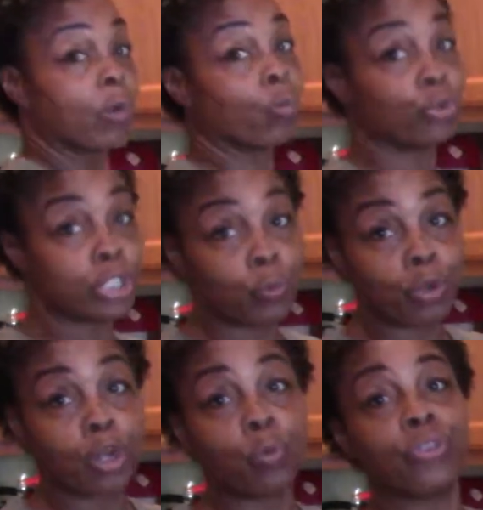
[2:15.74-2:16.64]
really
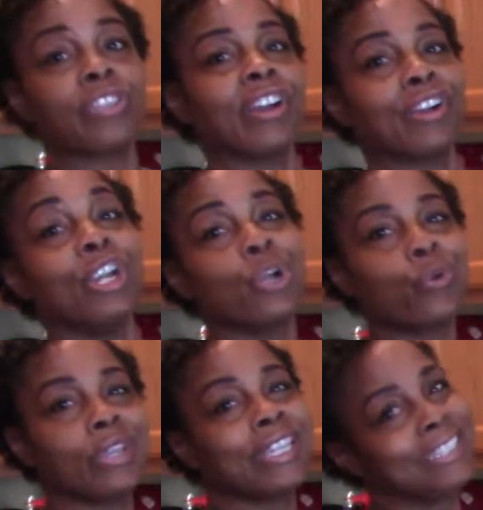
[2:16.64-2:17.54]
well with our
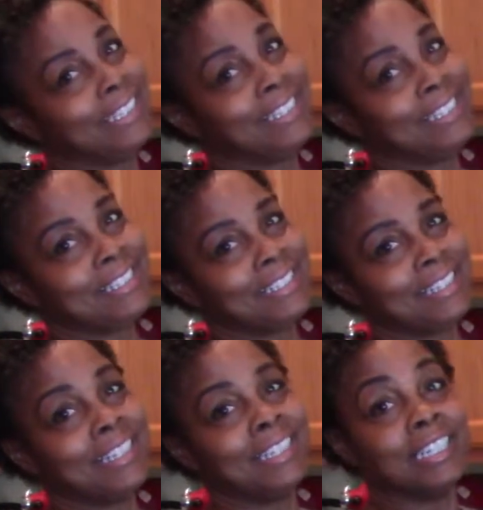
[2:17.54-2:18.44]
quick and easy
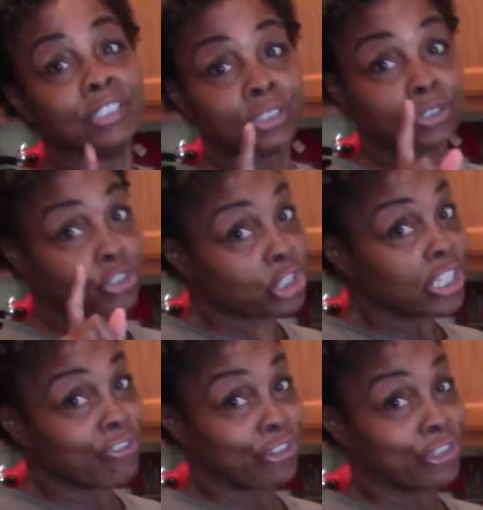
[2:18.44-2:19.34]
chili
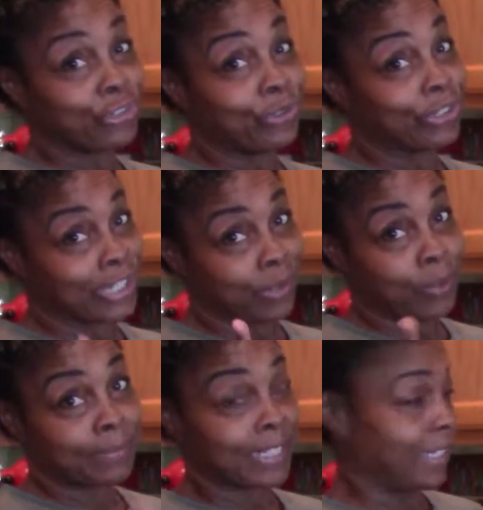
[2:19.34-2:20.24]
for 2 on our
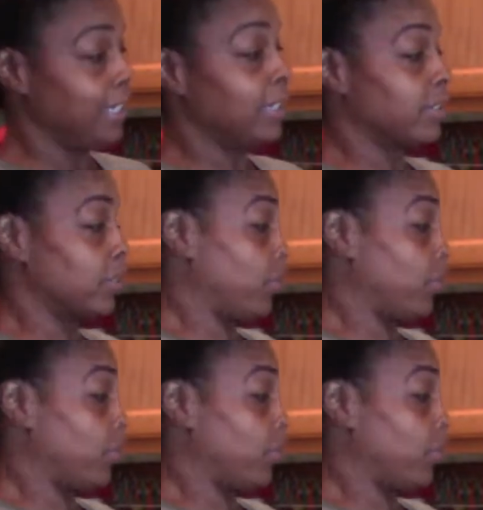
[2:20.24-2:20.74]
website. So